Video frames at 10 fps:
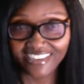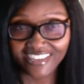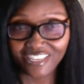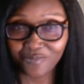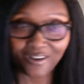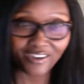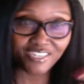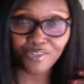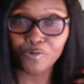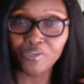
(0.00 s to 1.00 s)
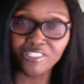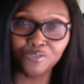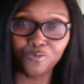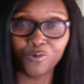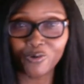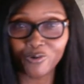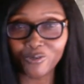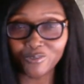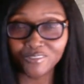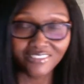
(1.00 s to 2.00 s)
You're part of the Queen's
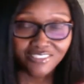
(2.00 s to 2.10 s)
world.